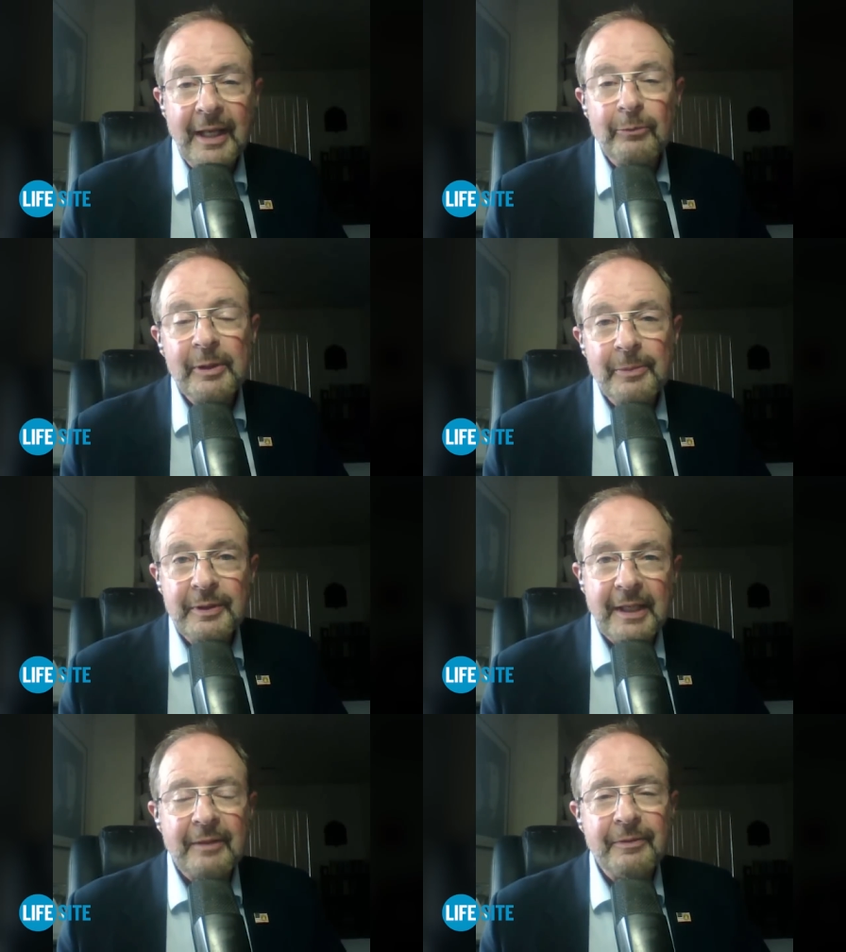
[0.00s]
Can we
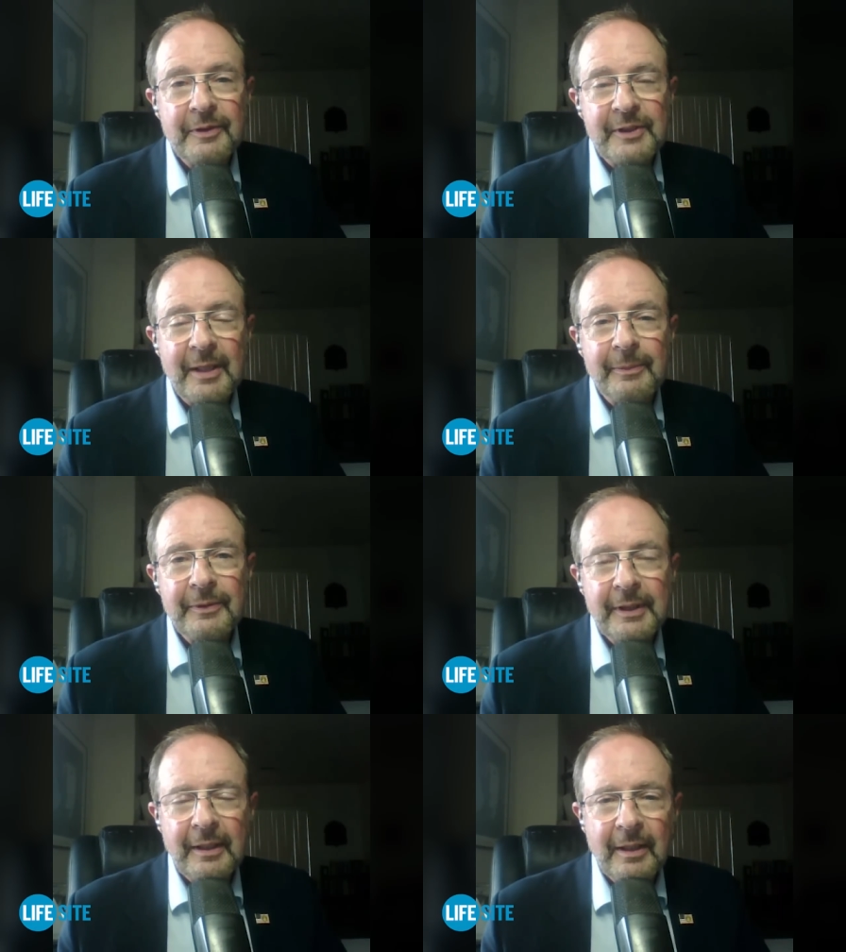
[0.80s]
predict, for
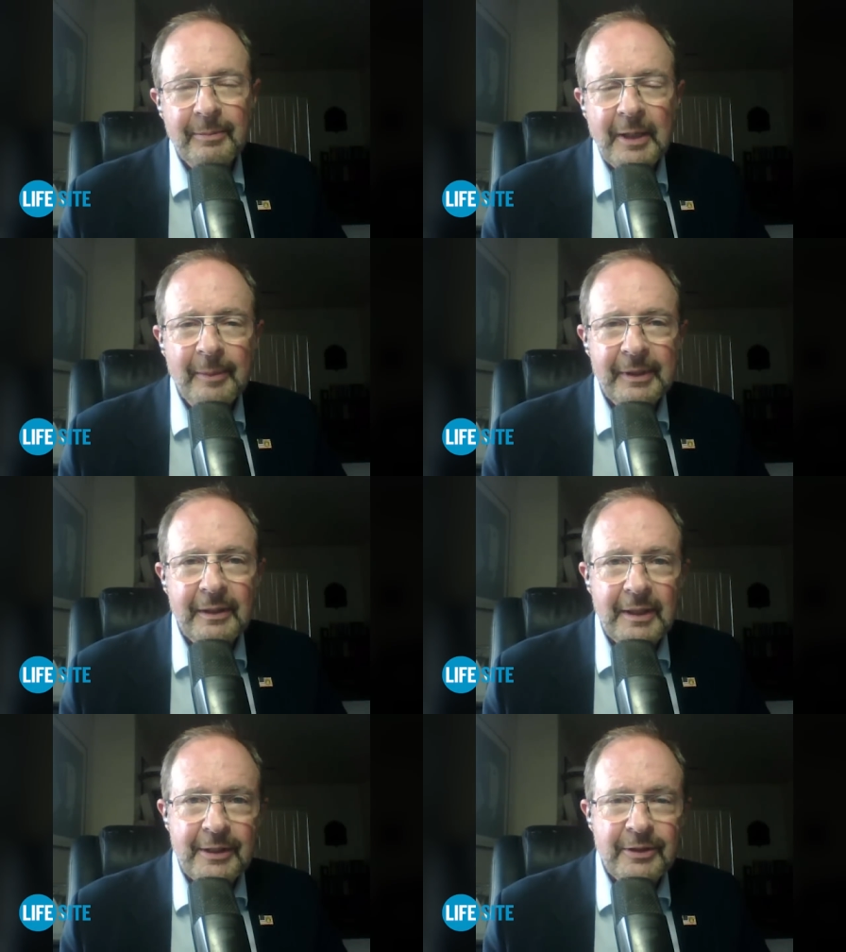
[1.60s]
example, the
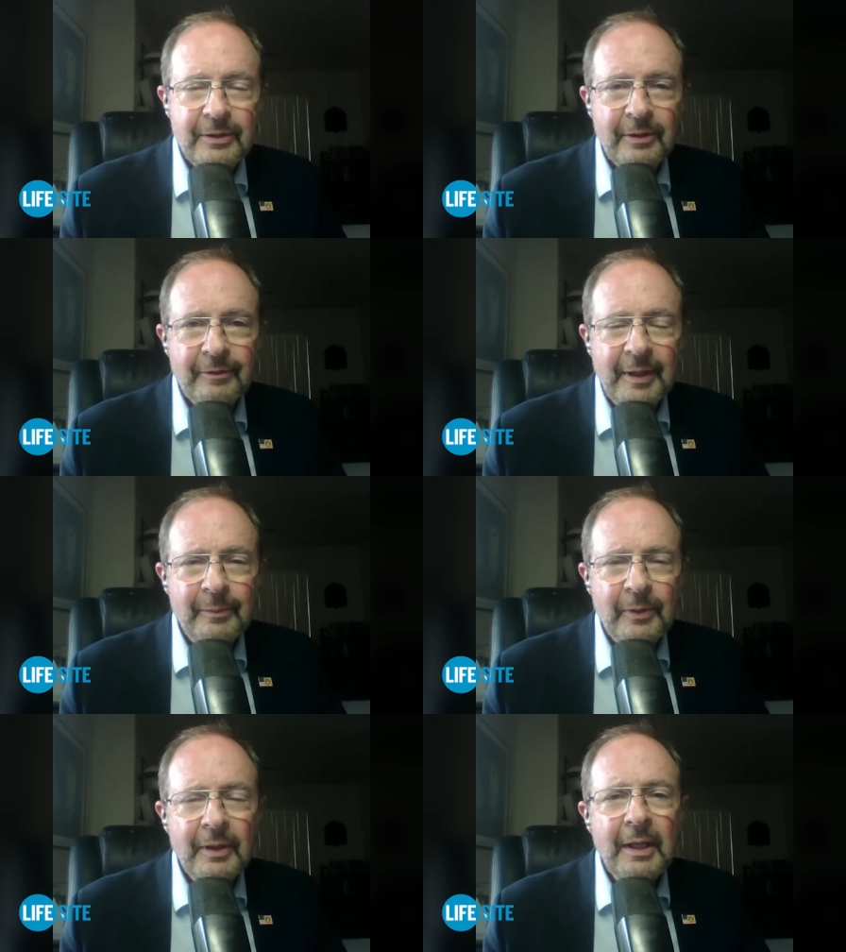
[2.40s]
upcoming election in
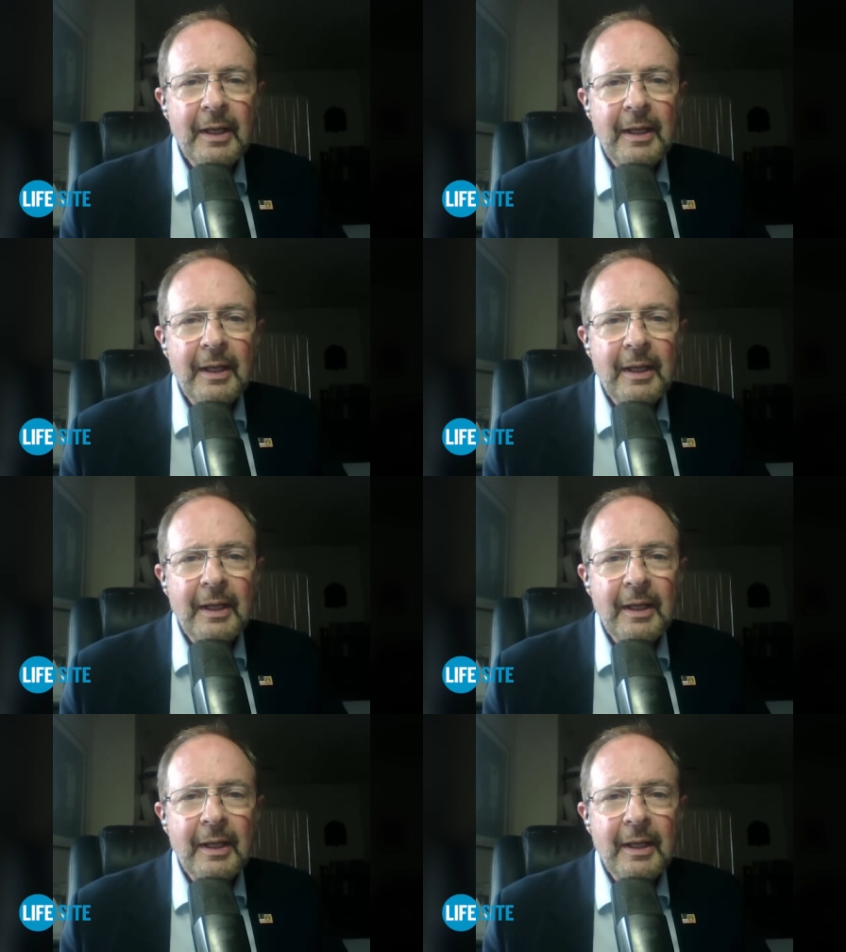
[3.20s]
November?